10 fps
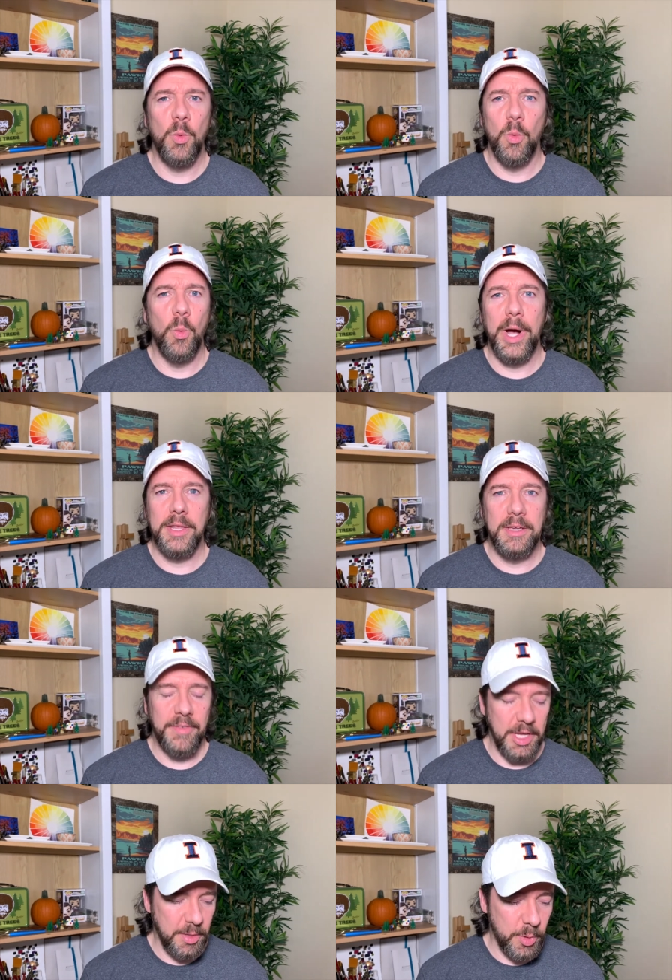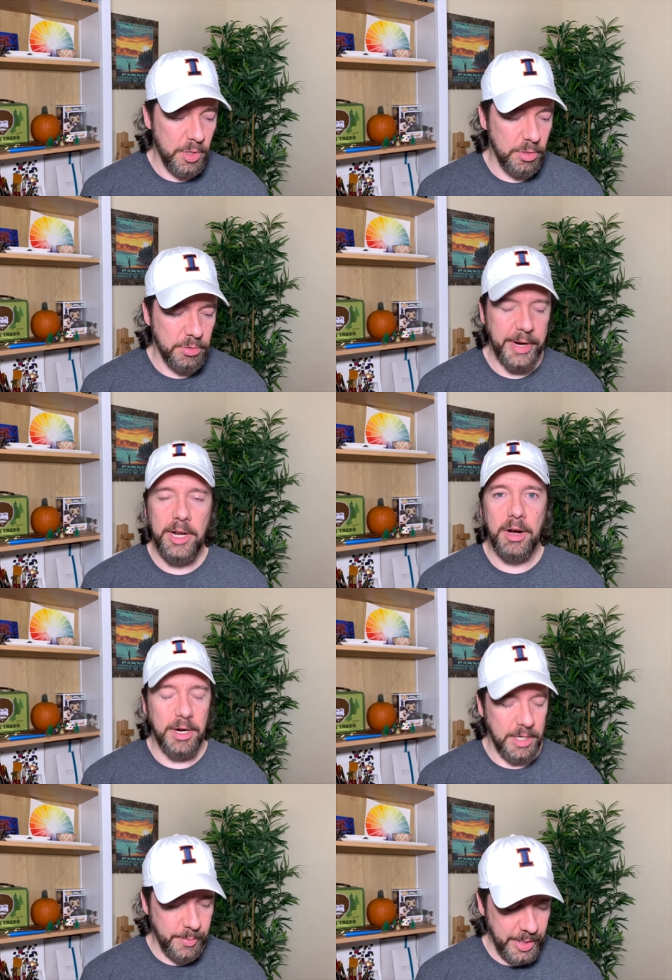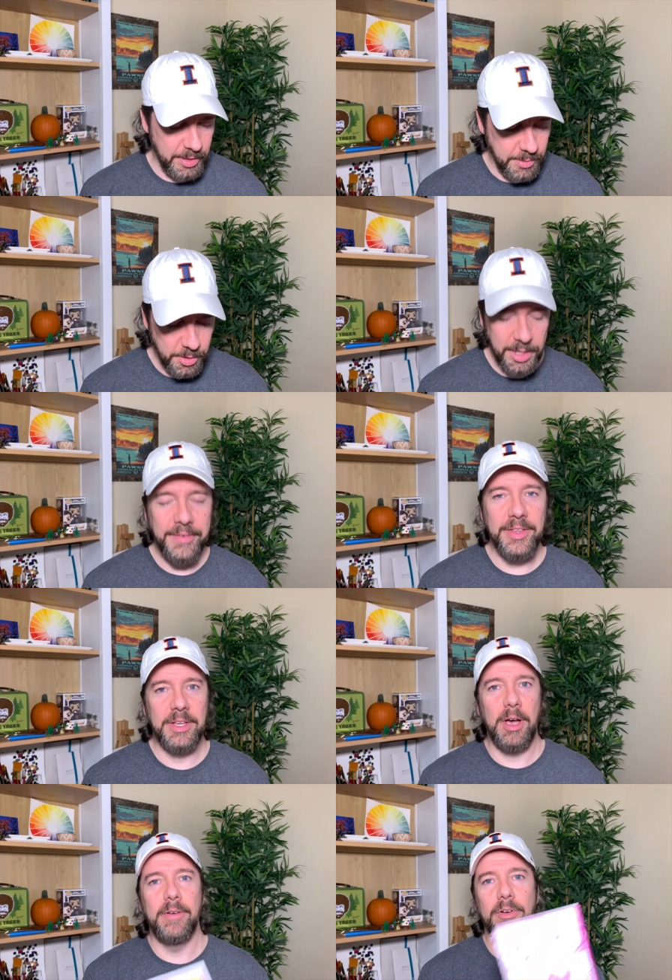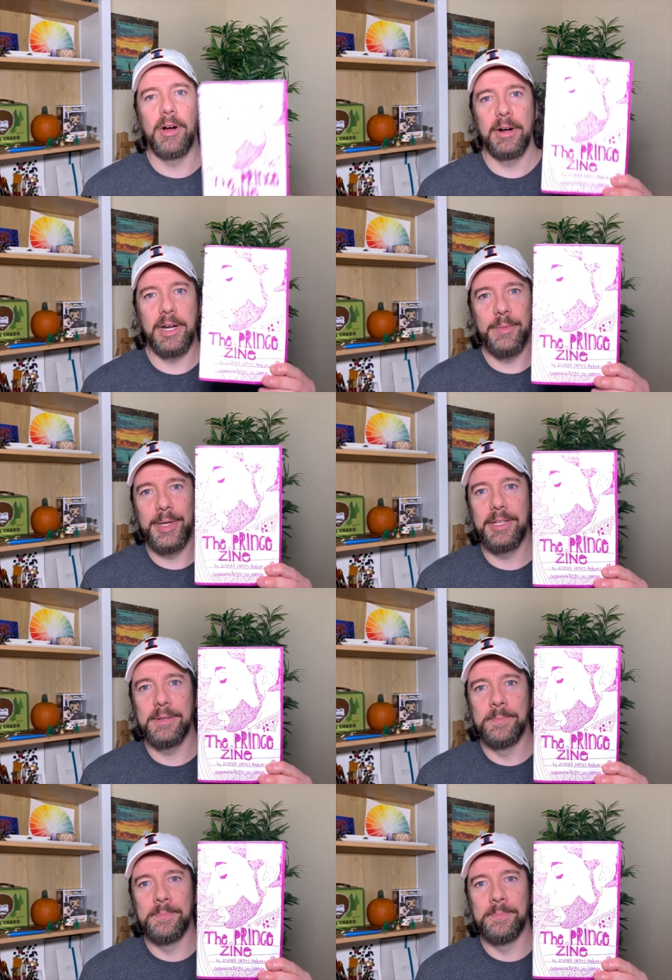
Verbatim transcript: Widely available, great art. I mean, look, even the cover art. I mean,